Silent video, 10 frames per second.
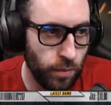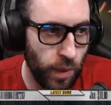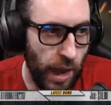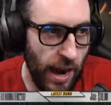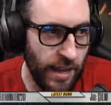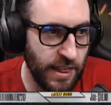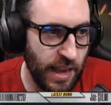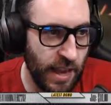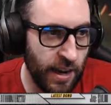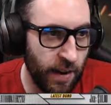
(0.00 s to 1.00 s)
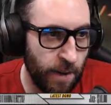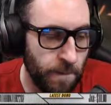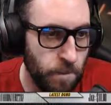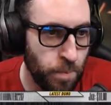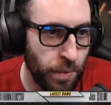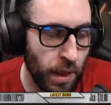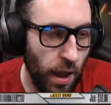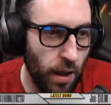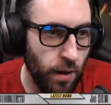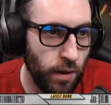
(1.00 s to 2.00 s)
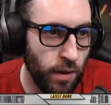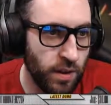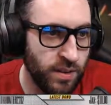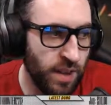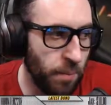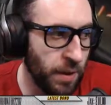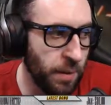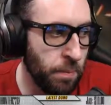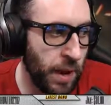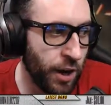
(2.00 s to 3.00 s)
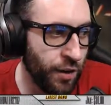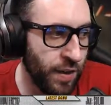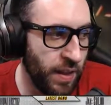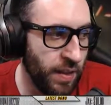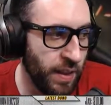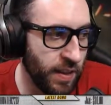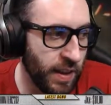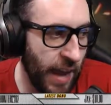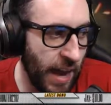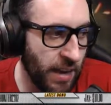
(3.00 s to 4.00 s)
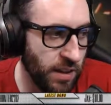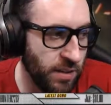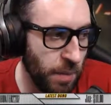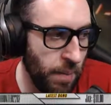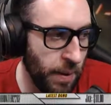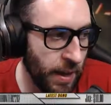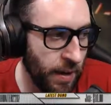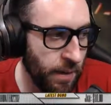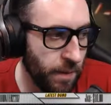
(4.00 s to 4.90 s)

And I think something bigger than the Cataclysm might be it.